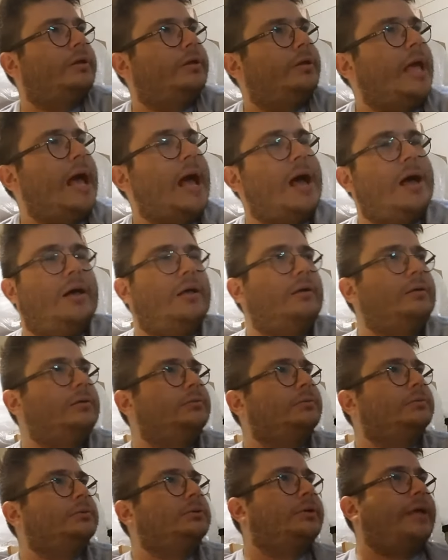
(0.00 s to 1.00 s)
Yeah,
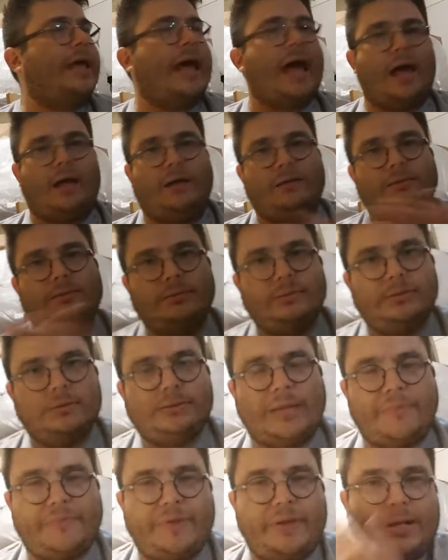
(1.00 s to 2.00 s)
yeah,
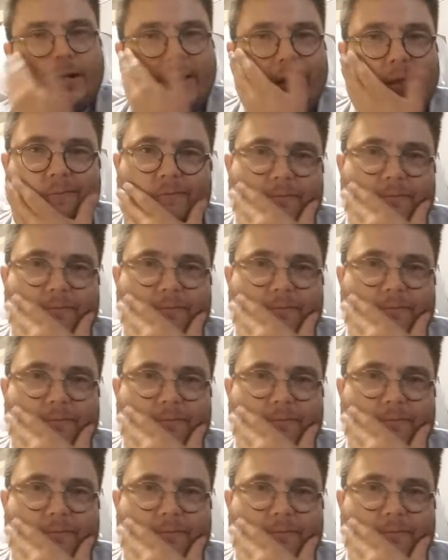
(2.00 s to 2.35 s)
something like